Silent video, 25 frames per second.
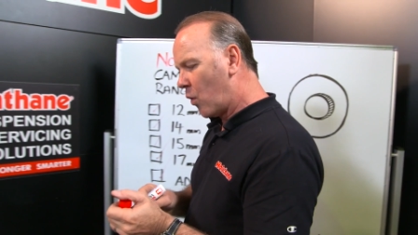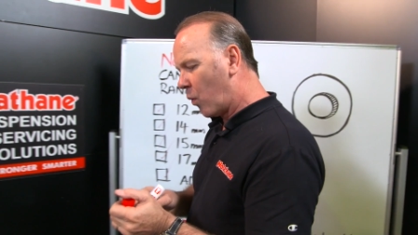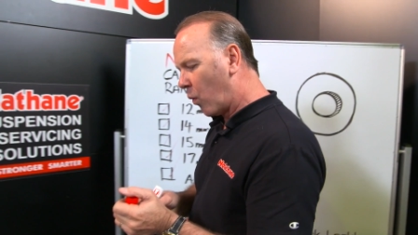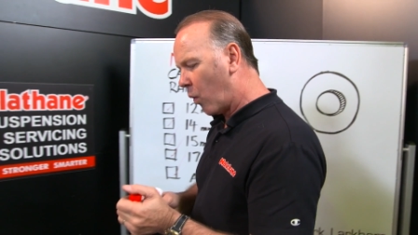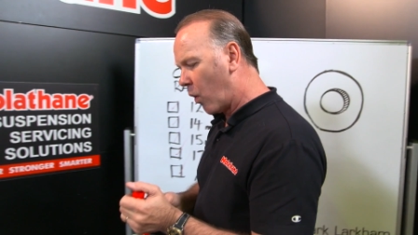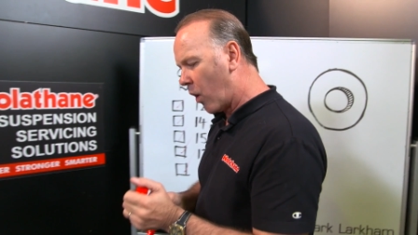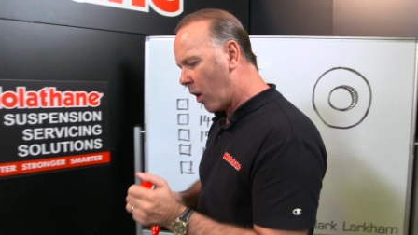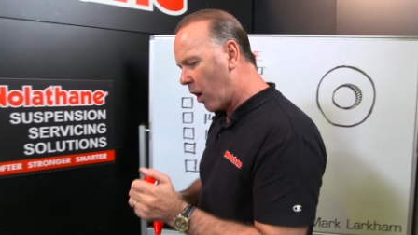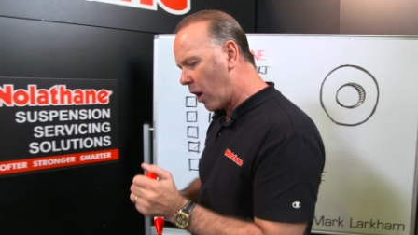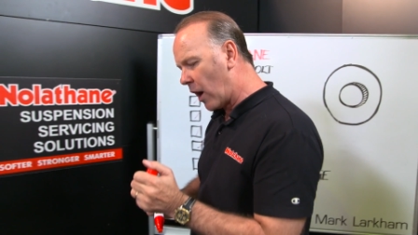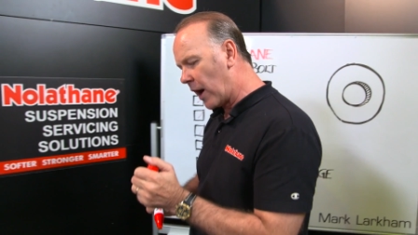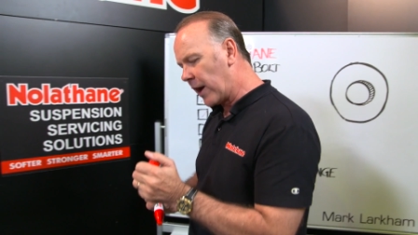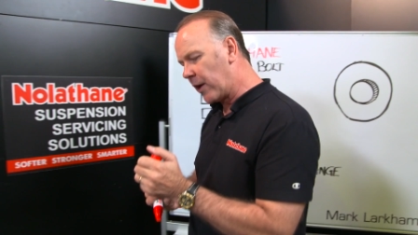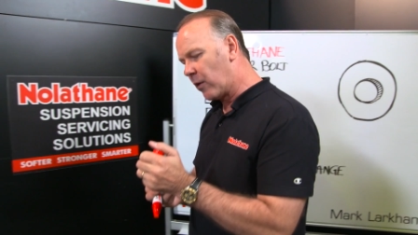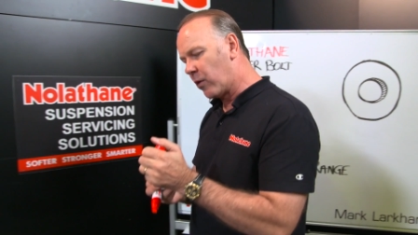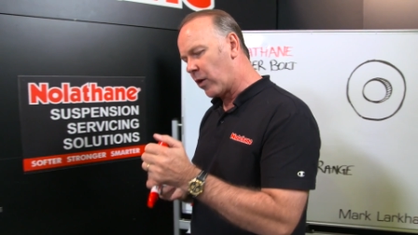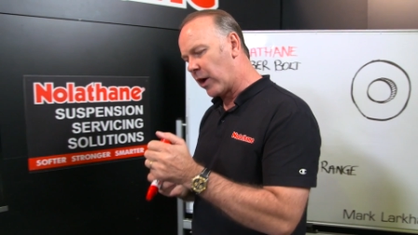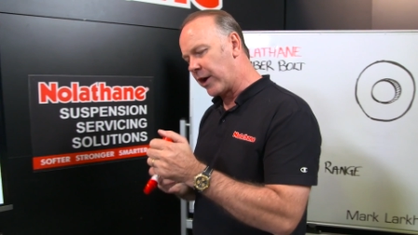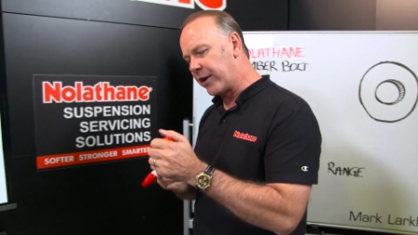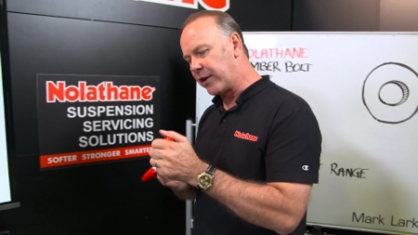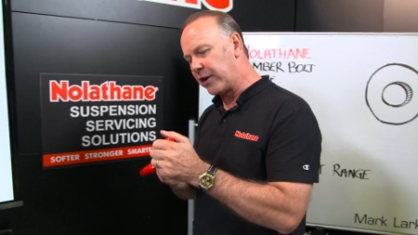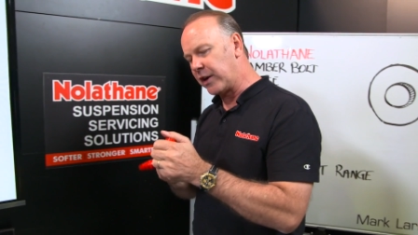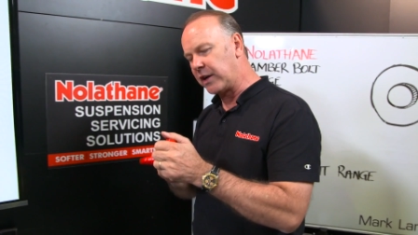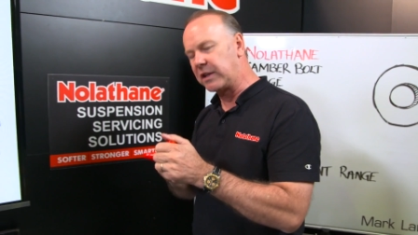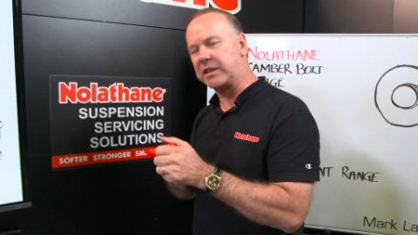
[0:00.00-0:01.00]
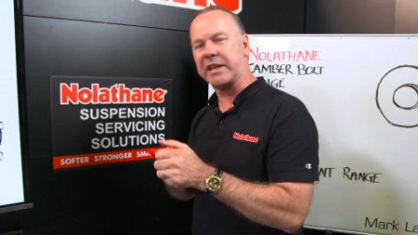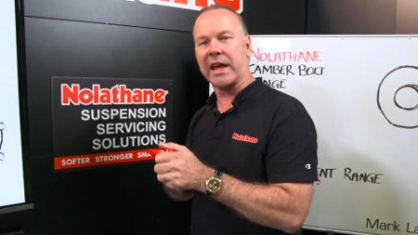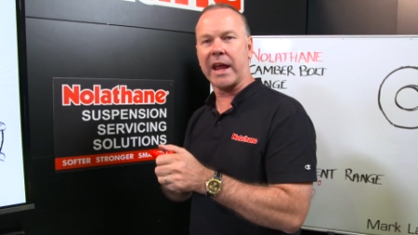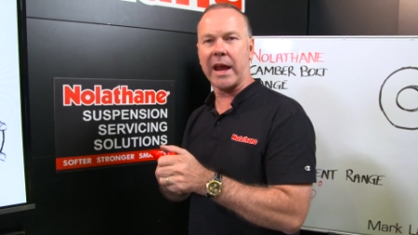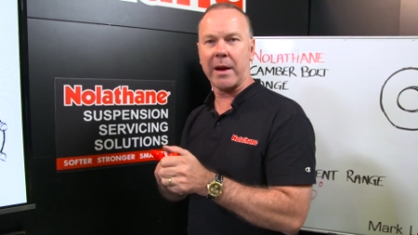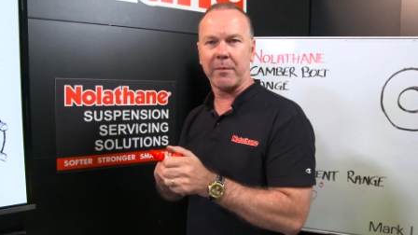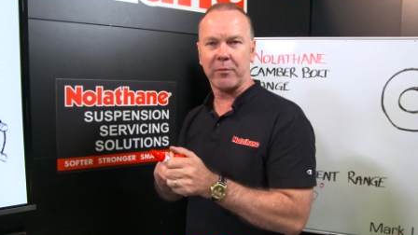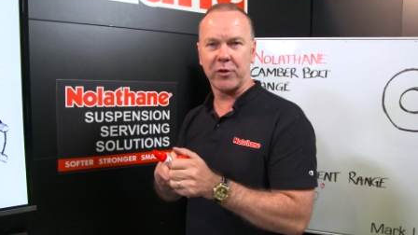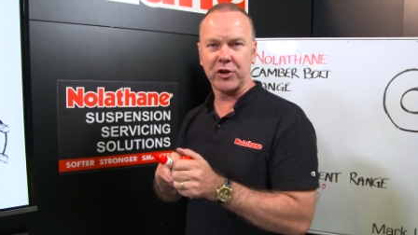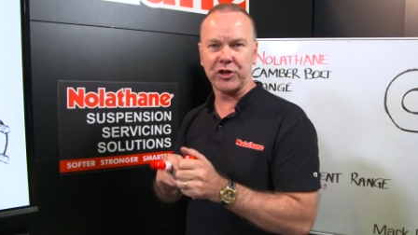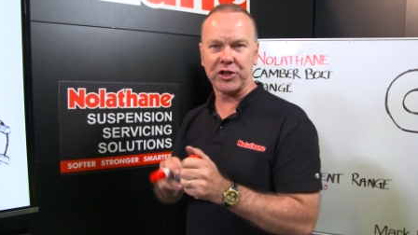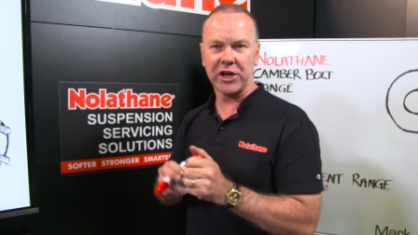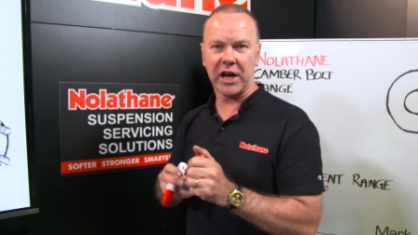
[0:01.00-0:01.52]
Why do I need
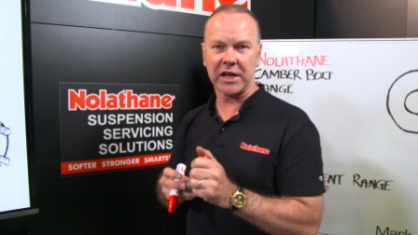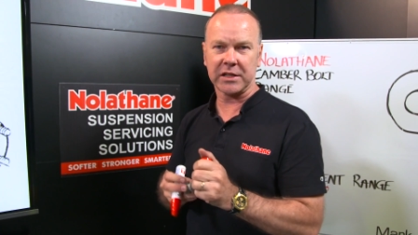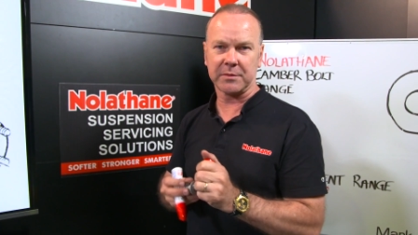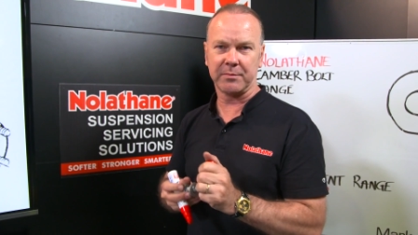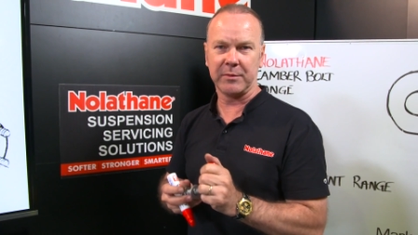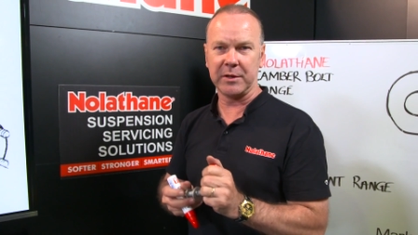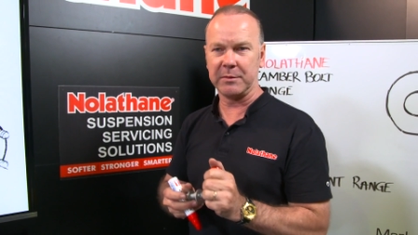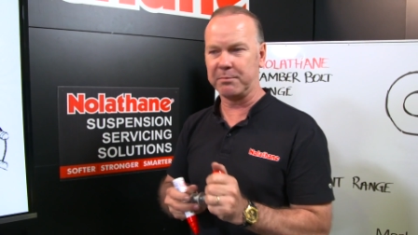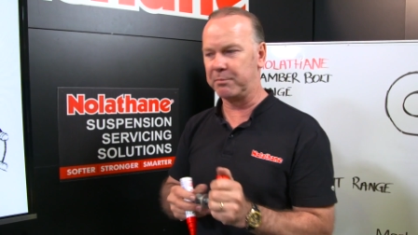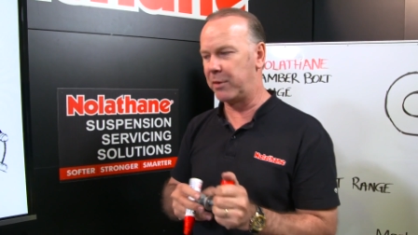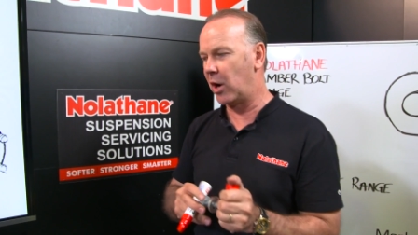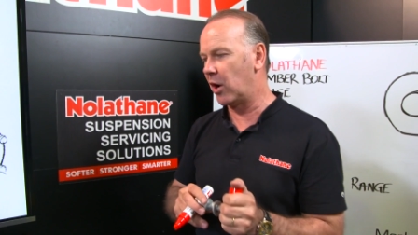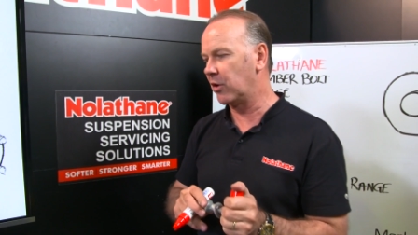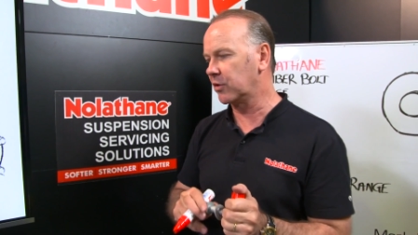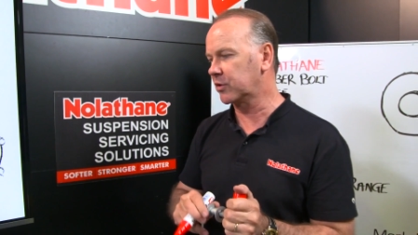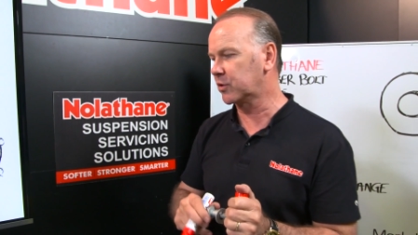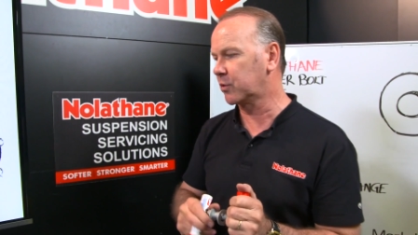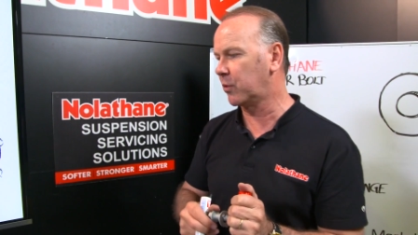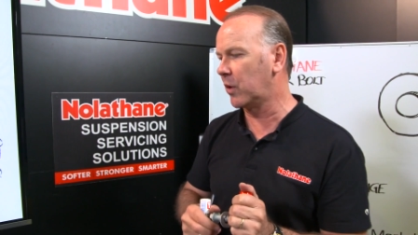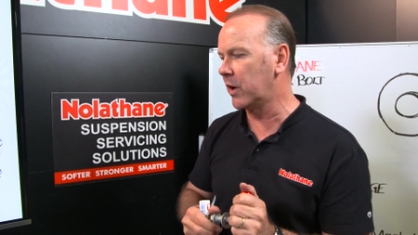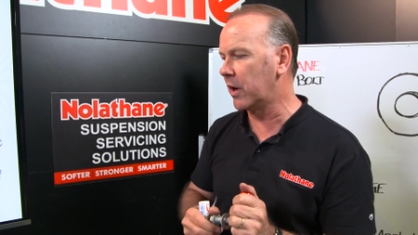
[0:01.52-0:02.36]
camber adjustment bolts?